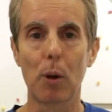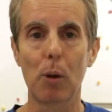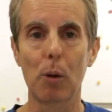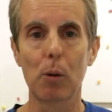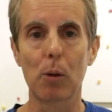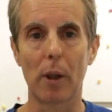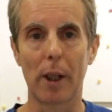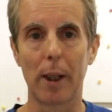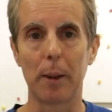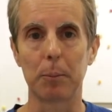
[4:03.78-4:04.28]

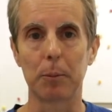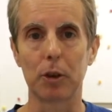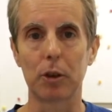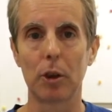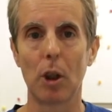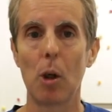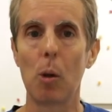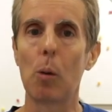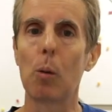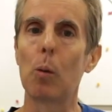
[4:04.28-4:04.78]
programs,
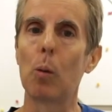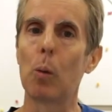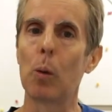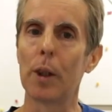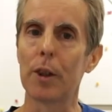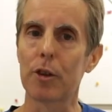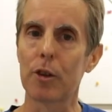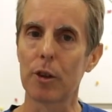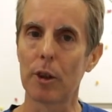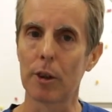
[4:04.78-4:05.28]

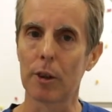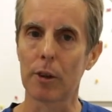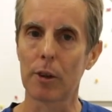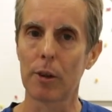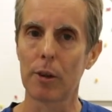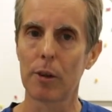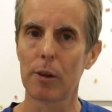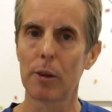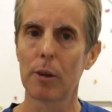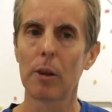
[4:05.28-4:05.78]
which
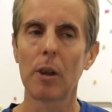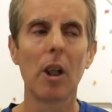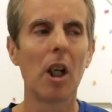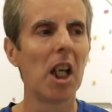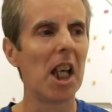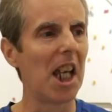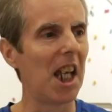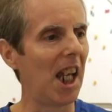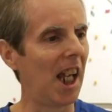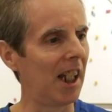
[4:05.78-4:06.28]
occur
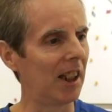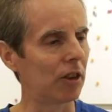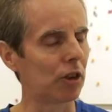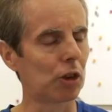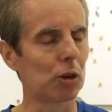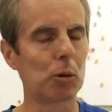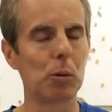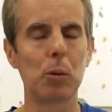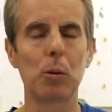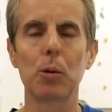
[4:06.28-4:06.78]
at
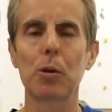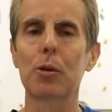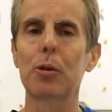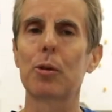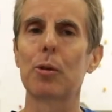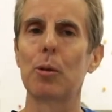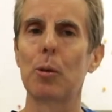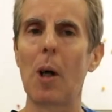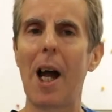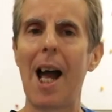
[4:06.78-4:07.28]
schools
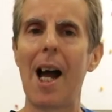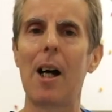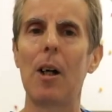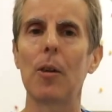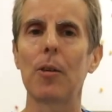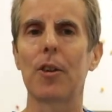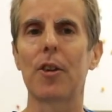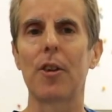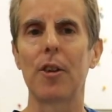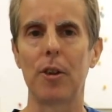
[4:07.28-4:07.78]

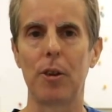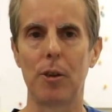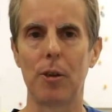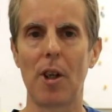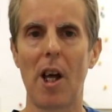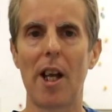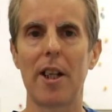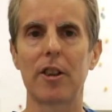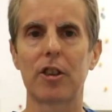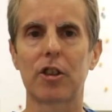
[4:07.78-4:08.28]
throughout the
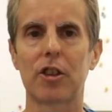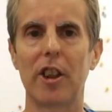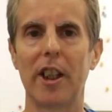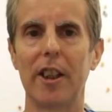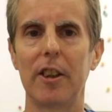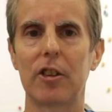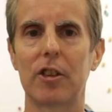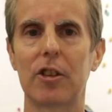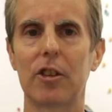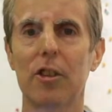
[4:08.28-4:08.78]
United
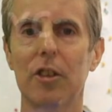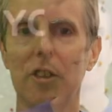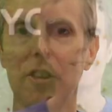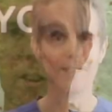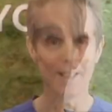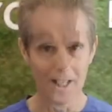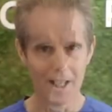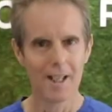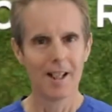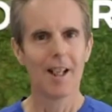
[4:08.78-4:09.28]
States.
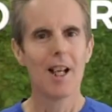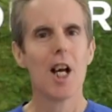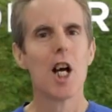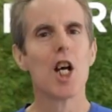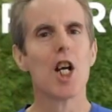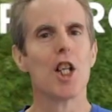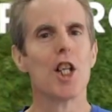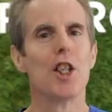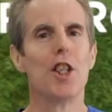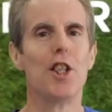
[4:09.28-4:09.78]

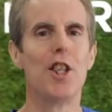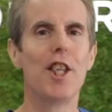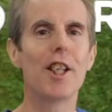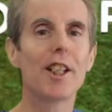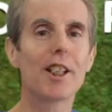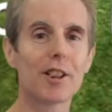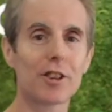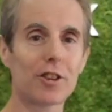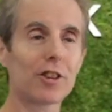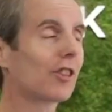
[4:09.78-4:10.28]

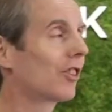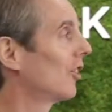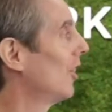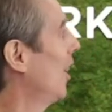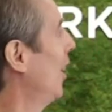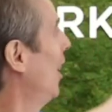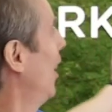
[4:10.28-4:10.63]
This